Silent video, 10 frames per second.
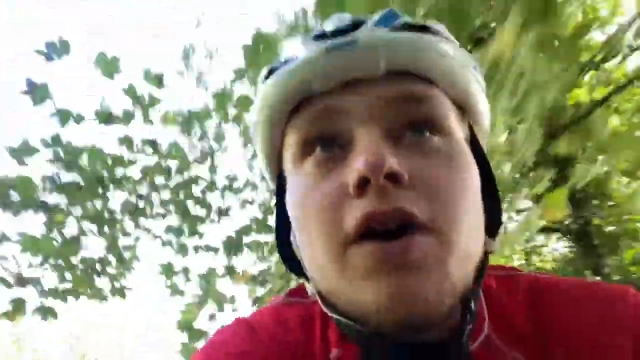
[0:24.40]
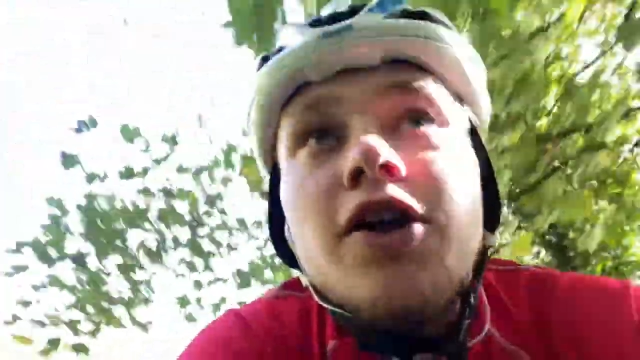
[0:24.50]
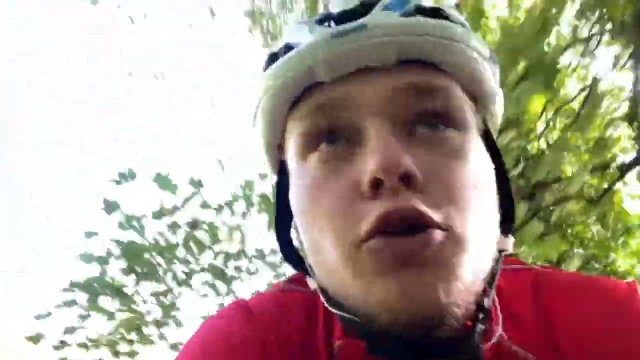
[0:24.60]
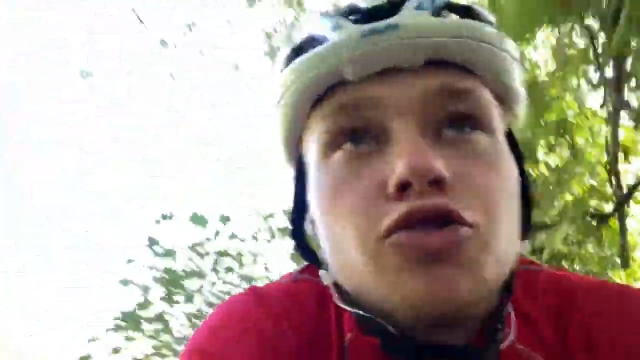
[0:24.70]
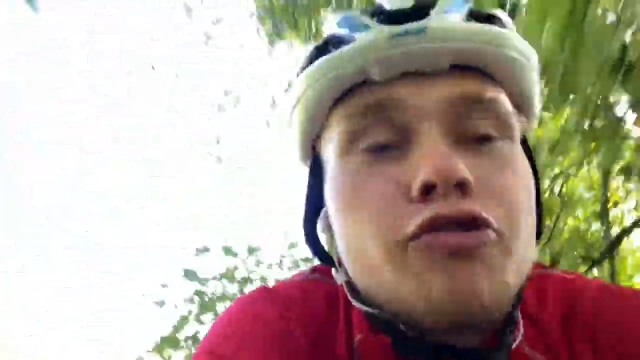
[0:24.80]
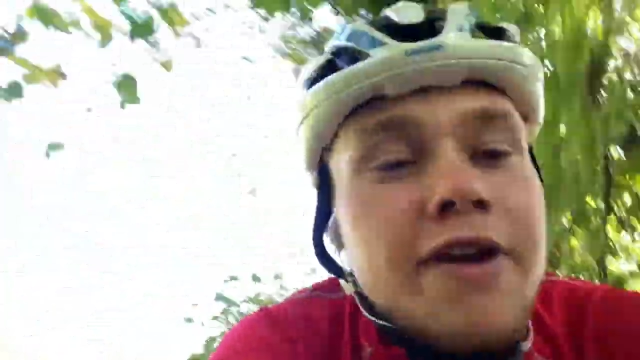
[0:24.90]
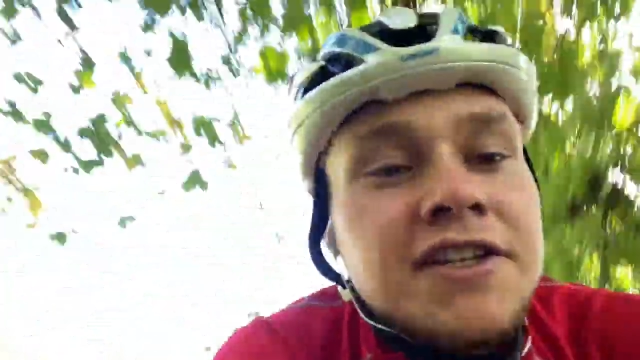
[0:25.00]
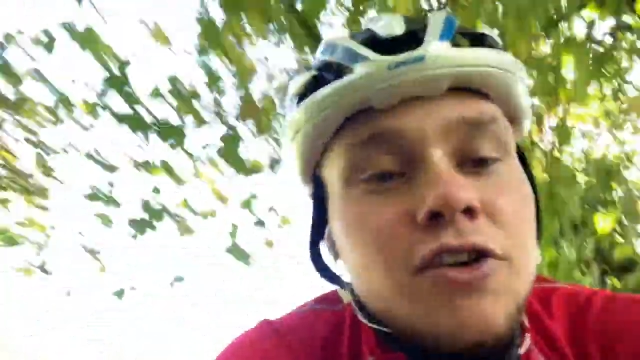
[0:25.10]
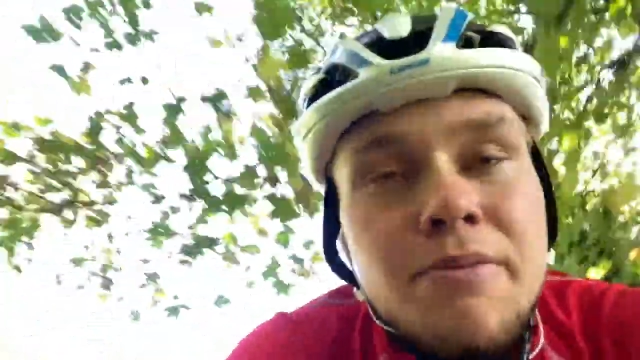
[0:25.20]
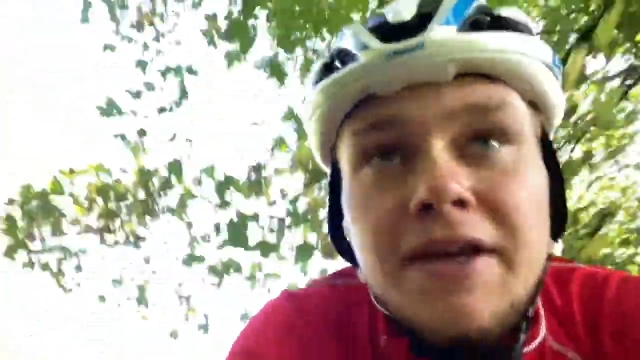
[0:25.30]
an ultra race.
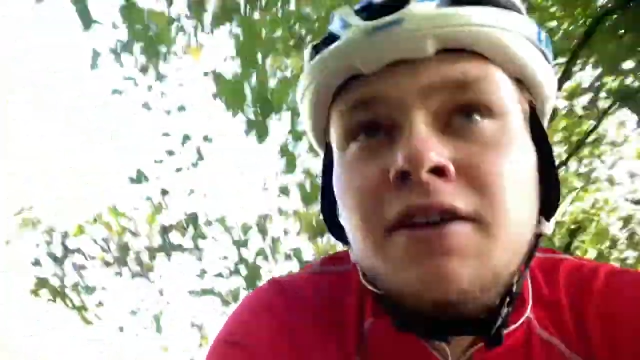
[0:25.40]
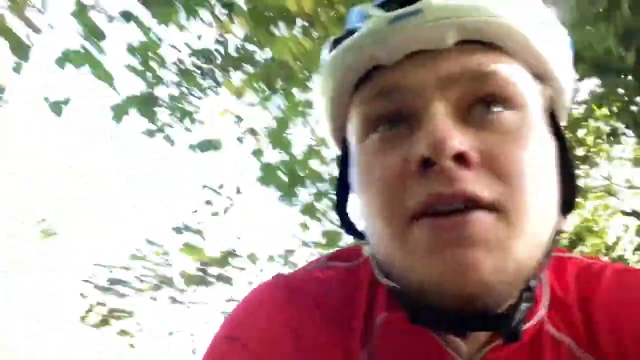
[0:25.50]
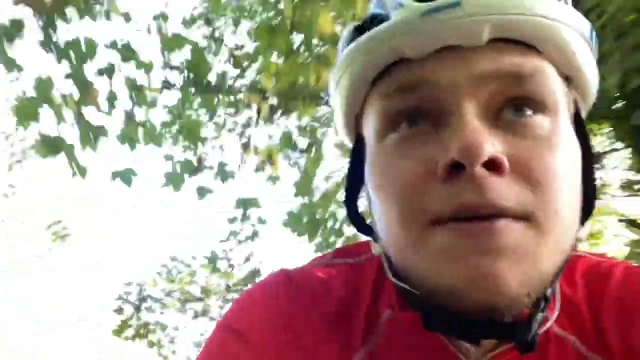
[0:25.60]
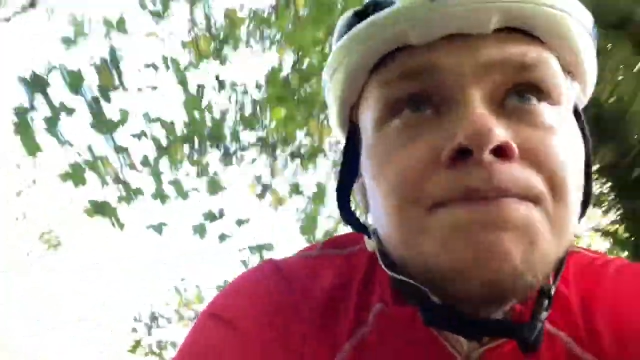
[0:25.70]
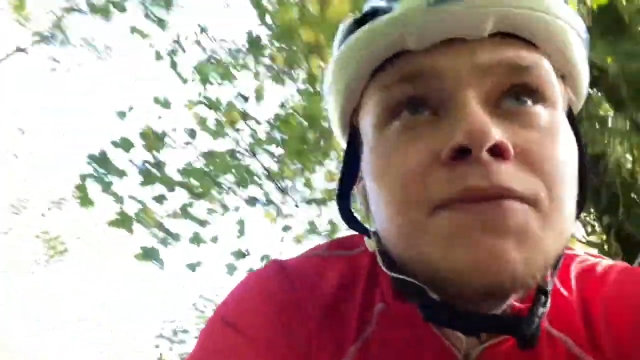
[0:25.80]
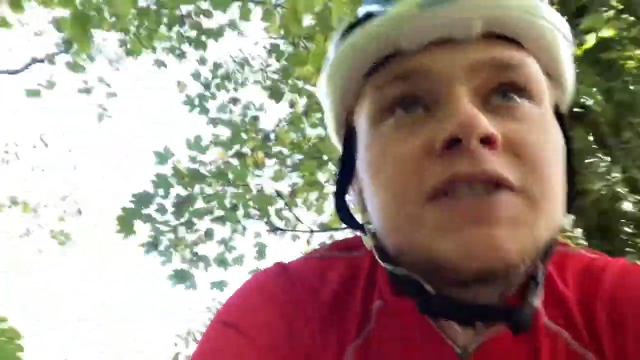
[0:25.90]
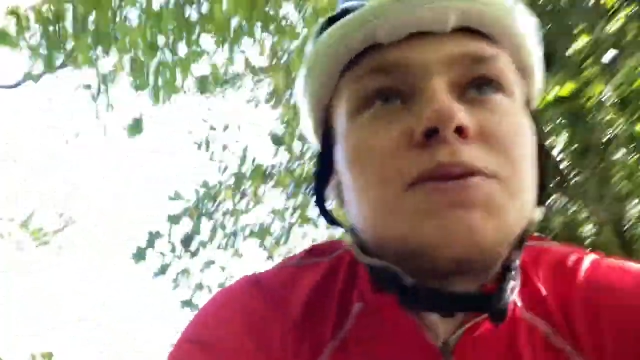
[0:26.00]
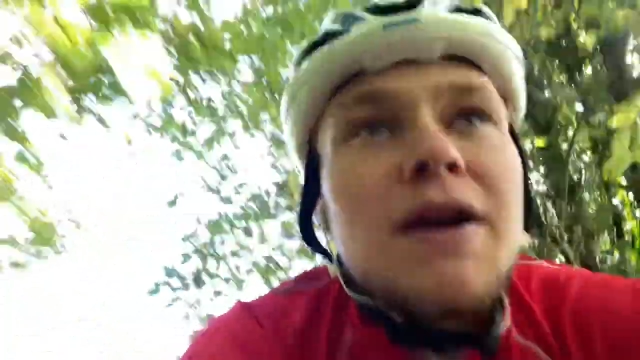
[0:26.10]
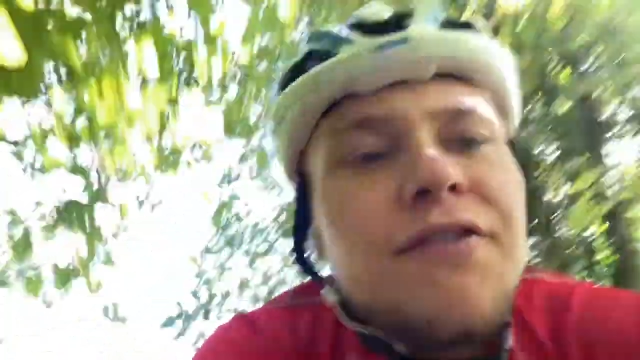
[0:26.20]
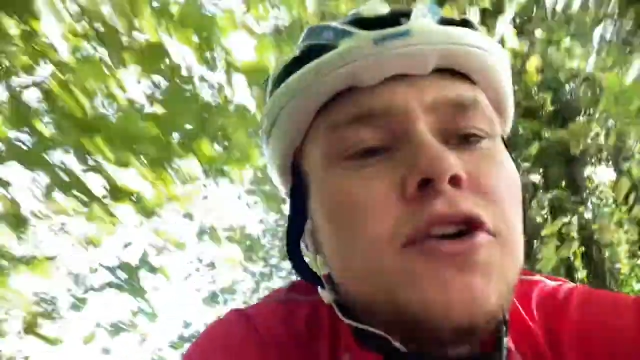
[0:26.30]
So I mean, this is
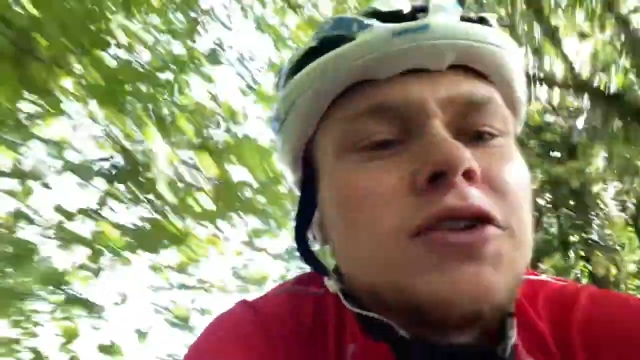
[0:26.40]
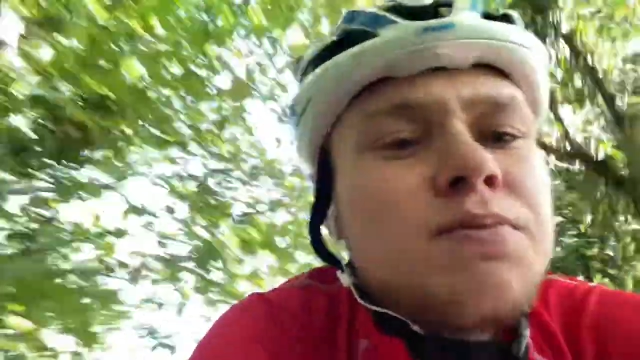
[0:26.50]
my first